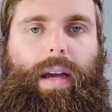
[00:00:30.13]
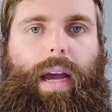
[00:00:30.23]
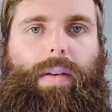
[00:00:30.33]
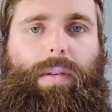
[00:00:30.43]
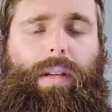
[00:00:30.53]

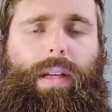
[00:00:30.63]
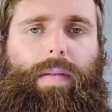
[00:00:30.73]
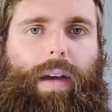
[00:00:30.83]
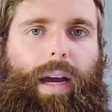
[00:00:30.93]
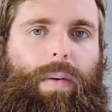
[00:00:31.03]
And really
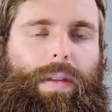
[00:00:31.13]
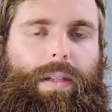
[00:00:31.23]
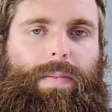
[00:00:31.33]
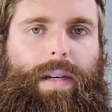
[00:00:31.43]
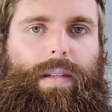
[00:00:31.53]
kind of what this
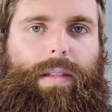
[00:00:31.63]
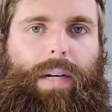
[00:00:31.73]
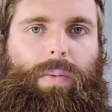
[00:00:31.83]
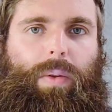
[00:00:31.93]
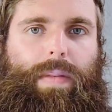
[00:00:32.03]
means is
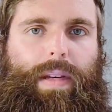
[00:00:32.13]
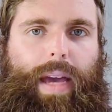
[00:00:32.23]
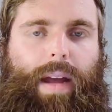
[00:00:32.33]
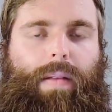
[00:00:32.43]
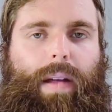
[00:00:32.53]
that we'll be
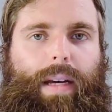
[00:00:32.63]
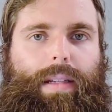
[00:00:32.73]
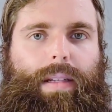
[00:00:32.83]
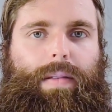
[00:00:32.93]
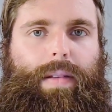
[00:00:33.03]

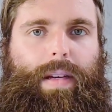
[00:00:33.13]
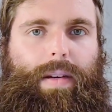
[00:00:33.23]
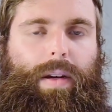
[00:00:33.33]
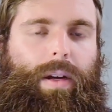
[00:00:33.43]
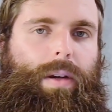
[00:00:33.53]
analyzing the